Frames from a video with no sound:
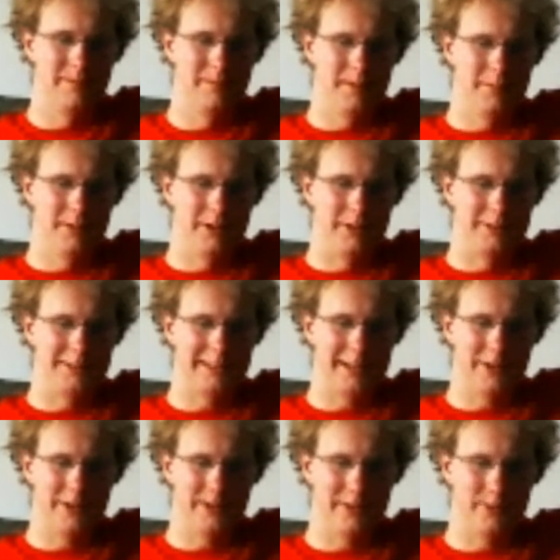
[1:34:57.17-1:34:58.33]
People are
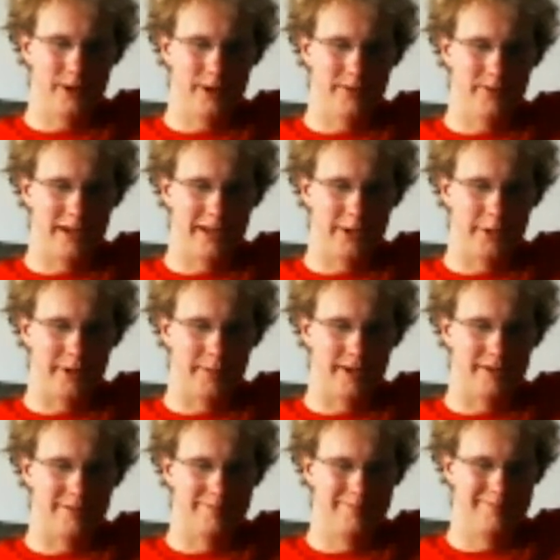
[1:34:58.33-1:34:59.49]
slowly re-following me.